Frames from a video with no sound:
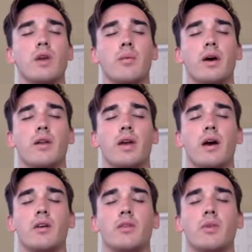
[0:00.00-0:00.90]
Right
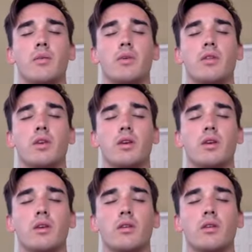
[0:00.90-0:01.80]
about now, you might be
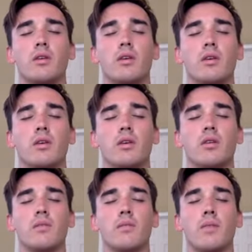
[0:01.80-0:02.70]
thinking,
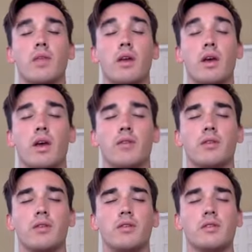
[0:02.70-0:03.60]

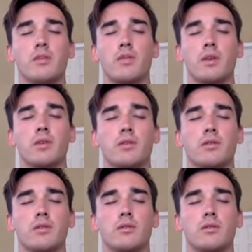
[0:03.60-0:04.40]
I have to do something.